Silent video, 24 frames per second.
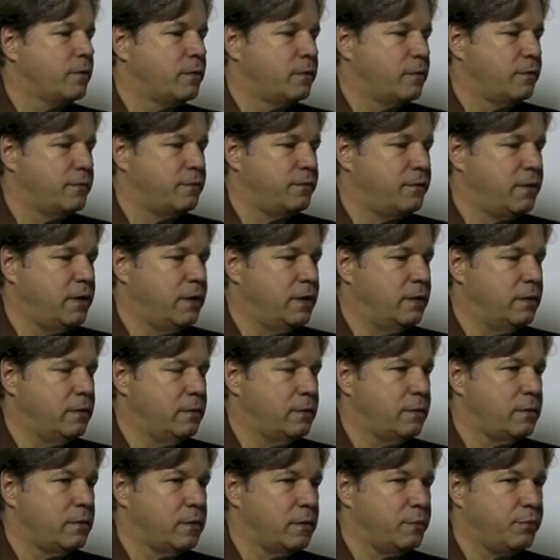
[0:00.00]
To
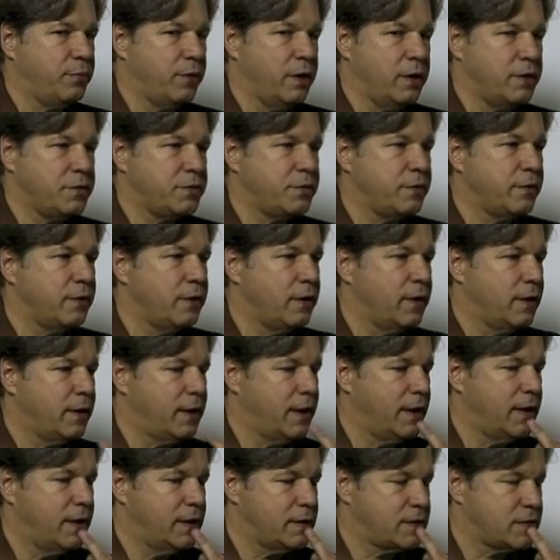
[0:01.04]
feel the pressure
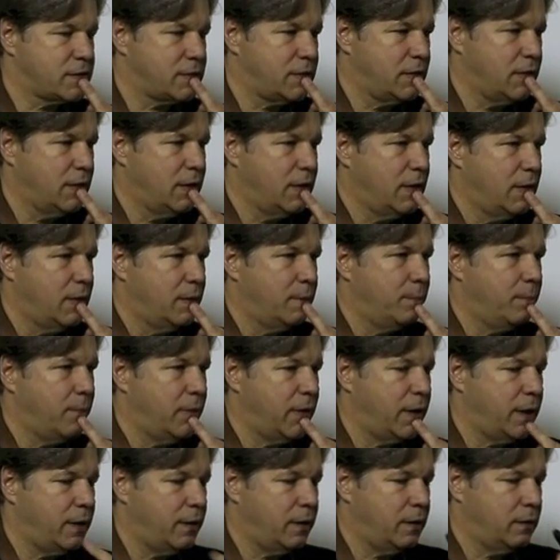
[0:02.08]
against
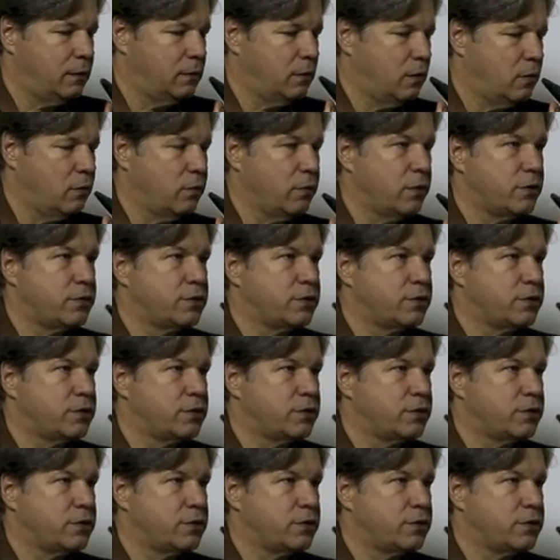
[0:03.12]
my lower